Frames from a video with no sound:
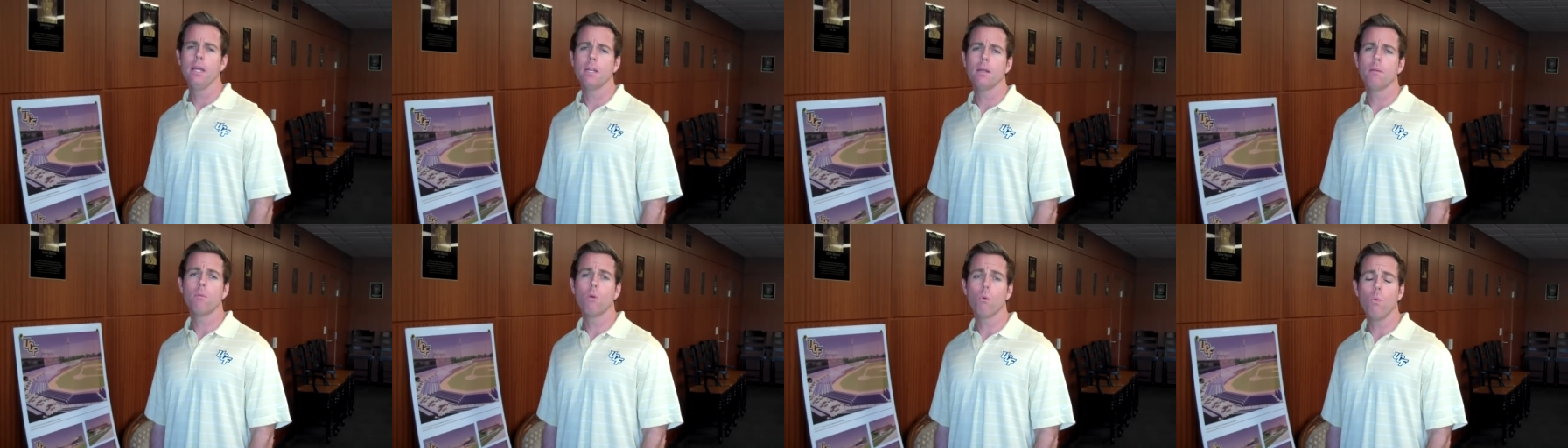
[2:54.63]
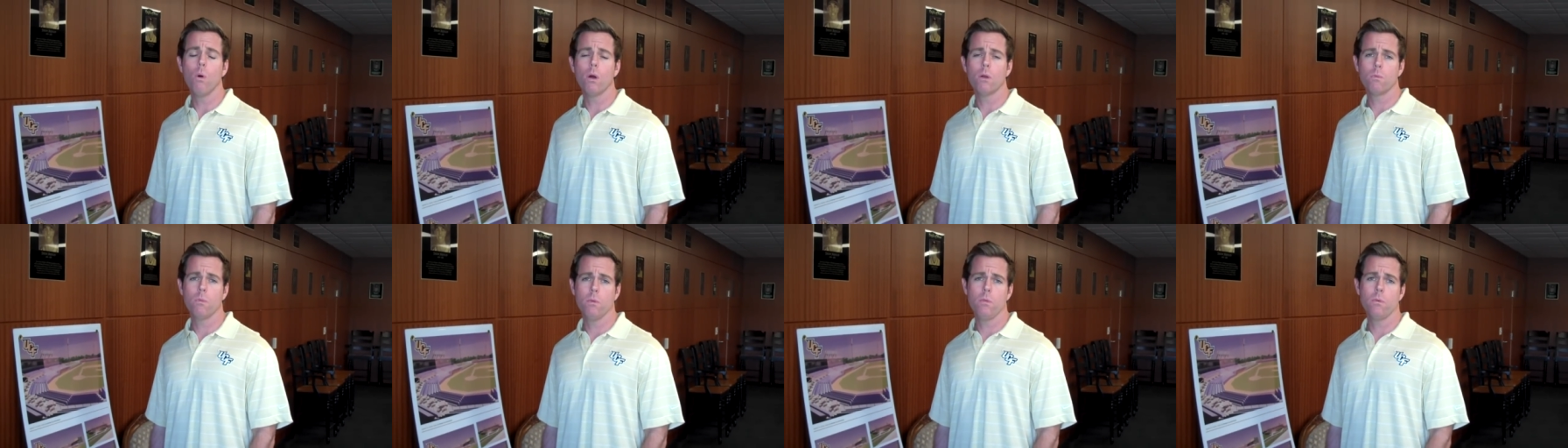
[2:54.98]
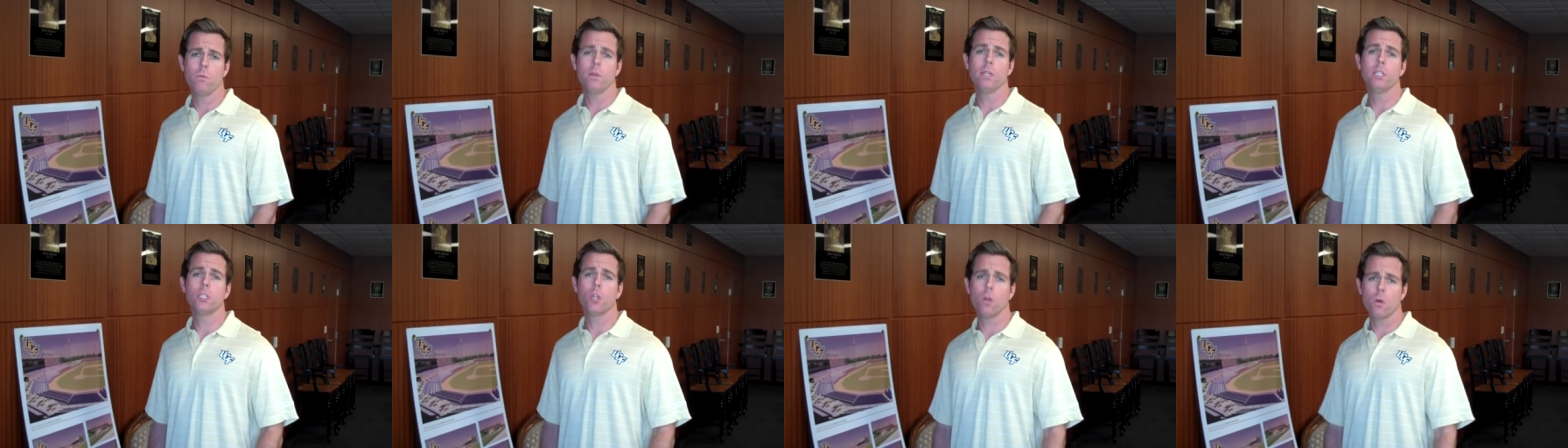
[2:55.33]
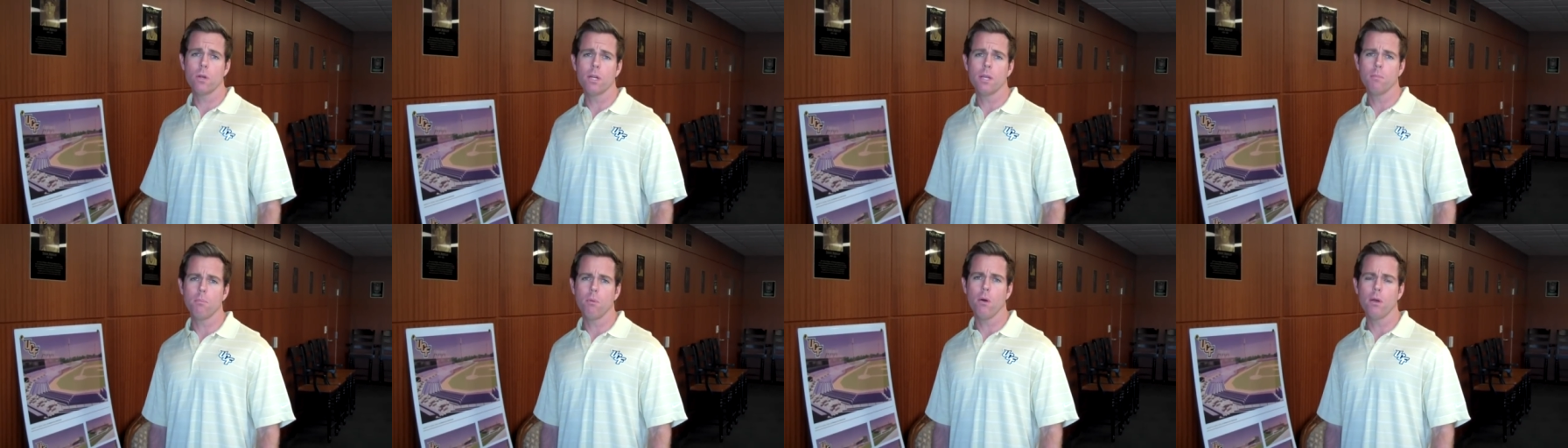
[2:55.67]
number one, with the
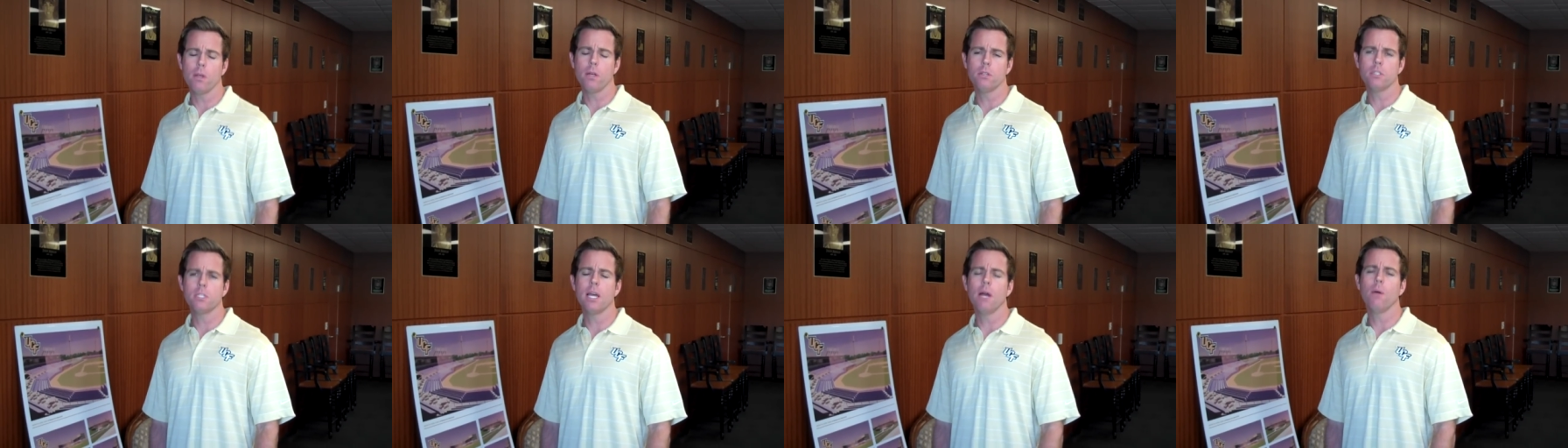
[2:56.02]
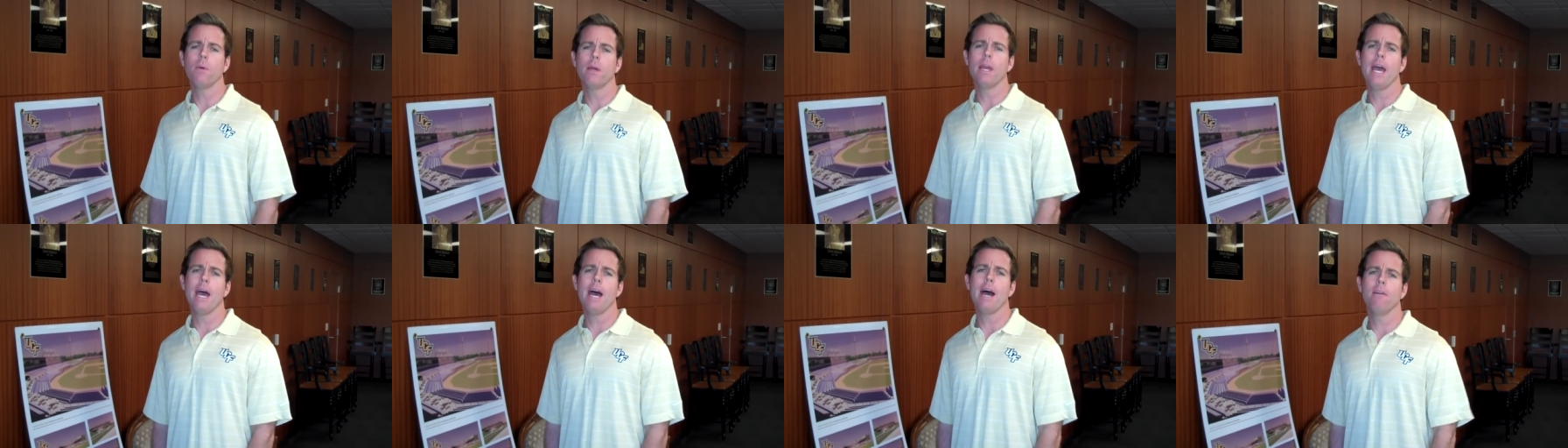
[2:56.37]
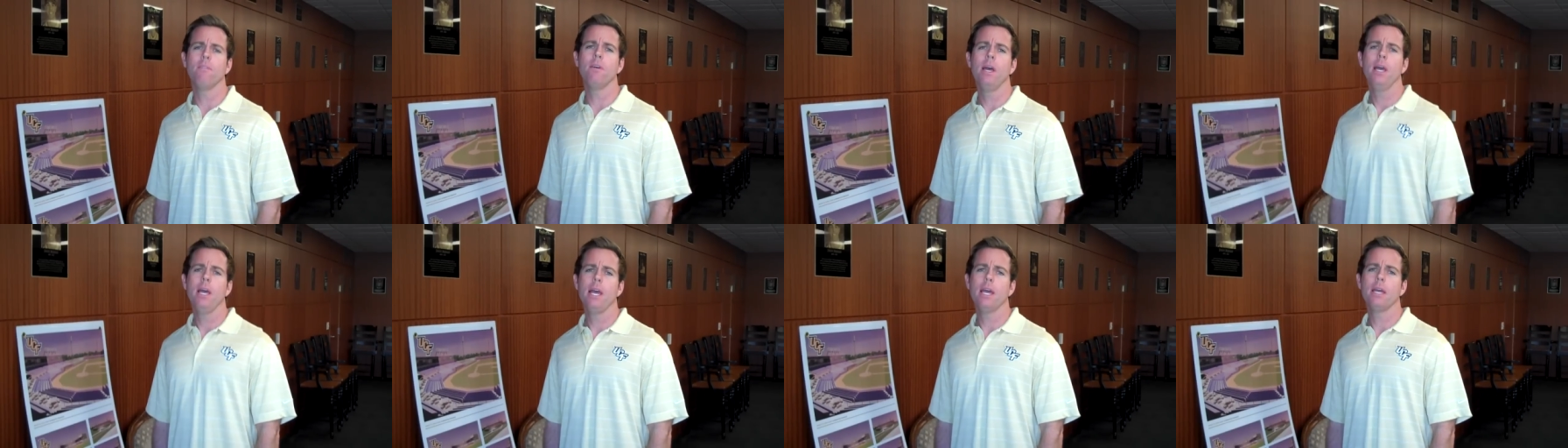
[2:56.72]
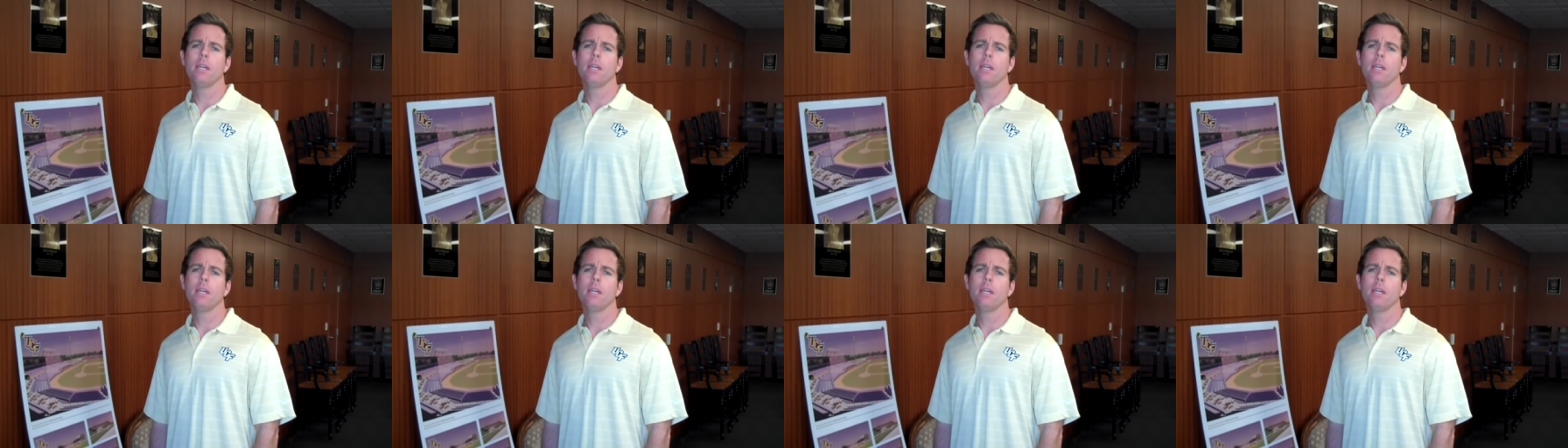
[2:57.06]
returning players that we have,